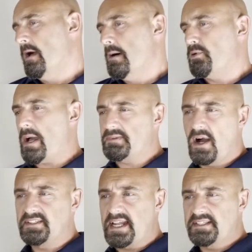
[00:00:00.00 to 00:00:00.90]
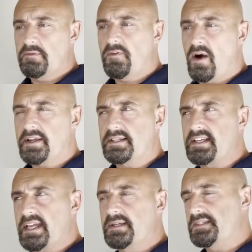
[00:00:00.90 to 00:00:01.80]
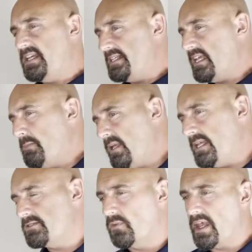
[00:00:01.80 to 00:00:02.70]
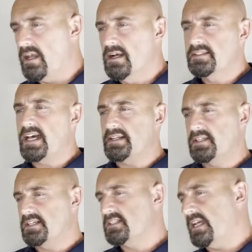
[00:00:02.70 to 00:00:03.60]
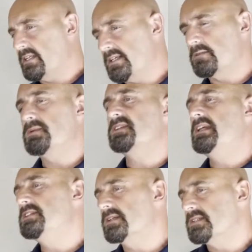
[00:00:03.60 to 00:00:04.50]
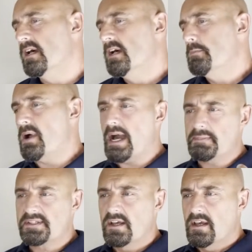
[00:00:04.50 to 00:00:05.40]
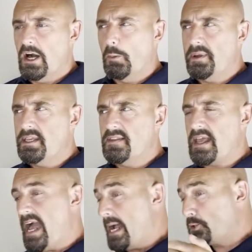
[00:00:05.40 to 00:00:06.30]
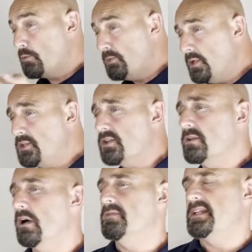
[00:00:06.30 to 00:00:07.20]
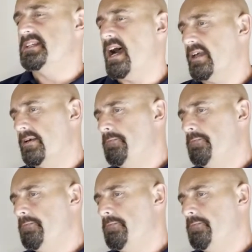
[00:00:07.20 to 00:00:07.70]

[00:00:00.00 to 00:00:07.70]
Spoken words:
Perhaps identifying an attacker's TTPs, or their tactics, techniques and procedures. Perhaps helping in the attribution of an attack.